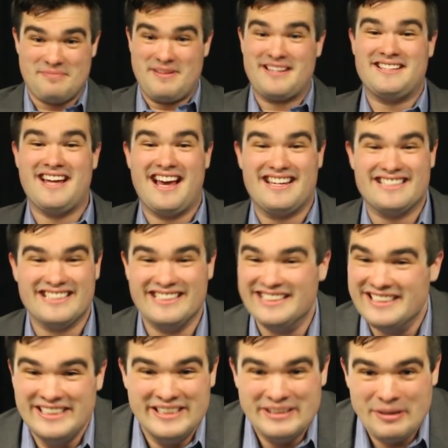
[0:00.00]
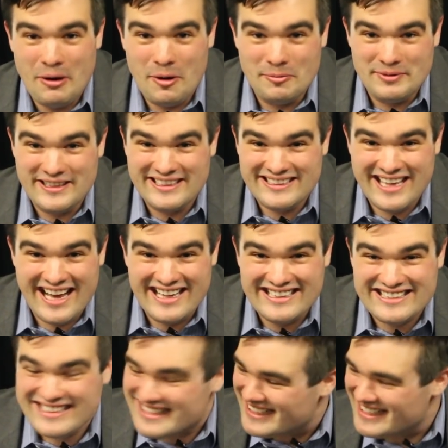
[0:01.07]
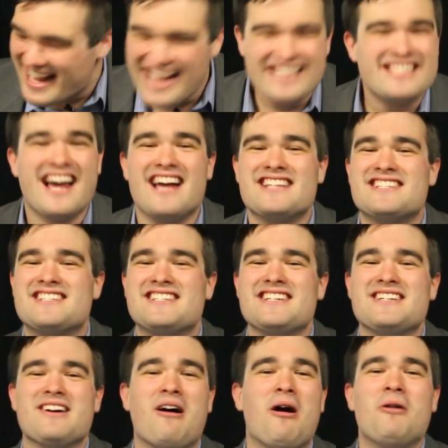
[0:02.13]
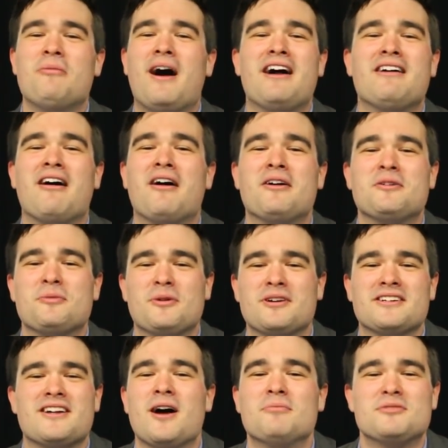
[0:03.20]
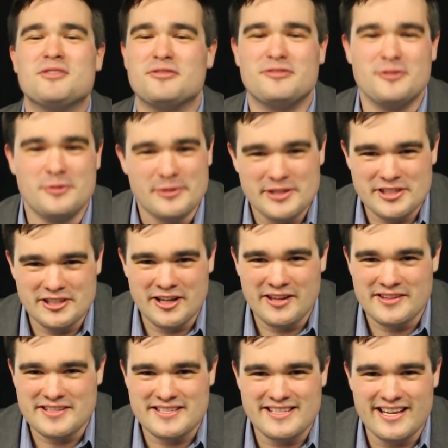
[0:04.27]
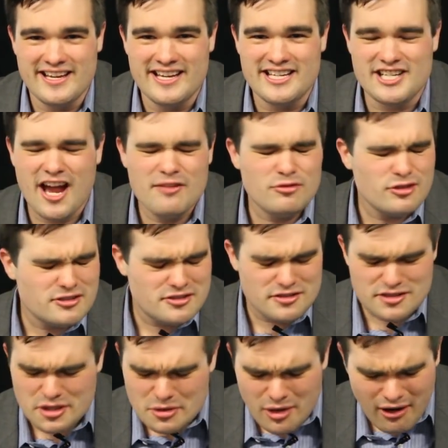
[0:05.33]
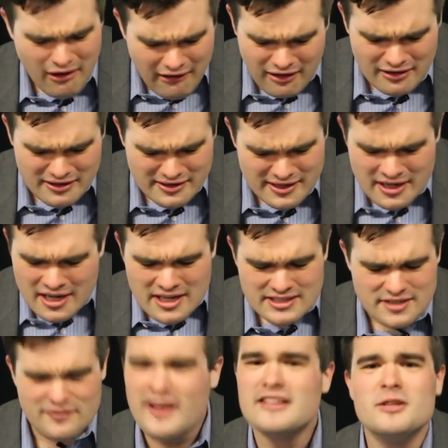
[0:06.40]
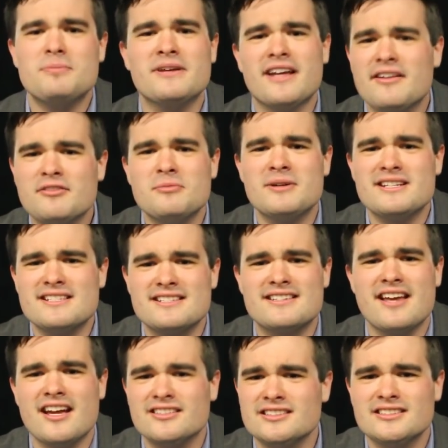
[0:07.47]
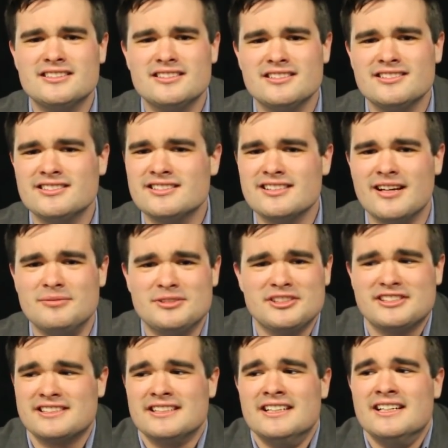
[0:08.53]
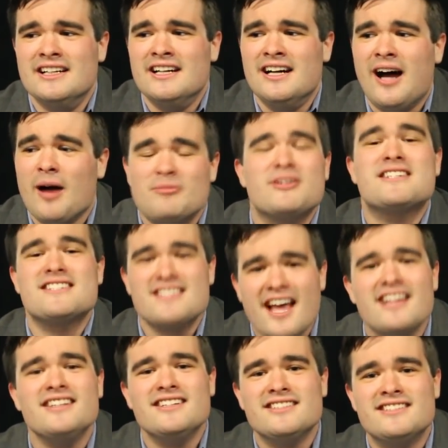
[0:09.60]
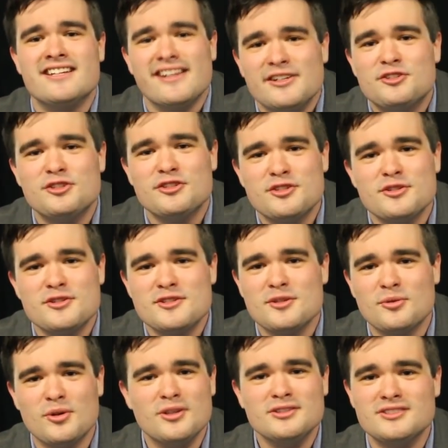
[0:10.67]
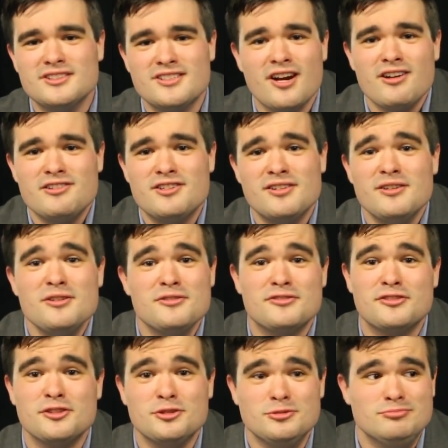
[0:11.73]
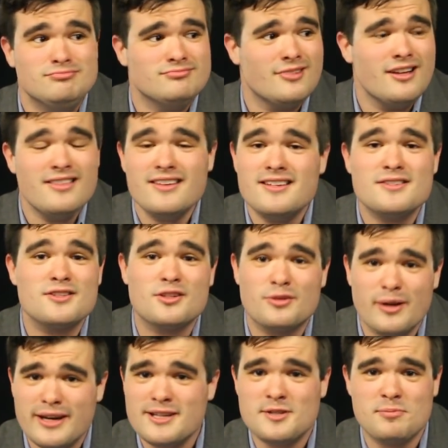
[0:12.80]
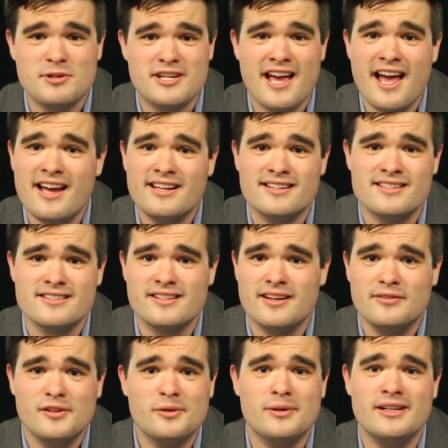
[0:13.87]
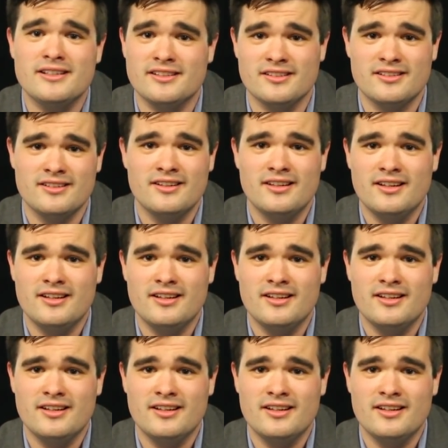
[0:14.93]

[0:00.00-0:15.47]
the big night. Opening night. Tonight, I see all my hard work come to fruition on the stage. I've worked so hard developing everybody's characters. I'm just, I'm excited to introduce the world to Tartuffe, who I think is the greatest protagonist ever written.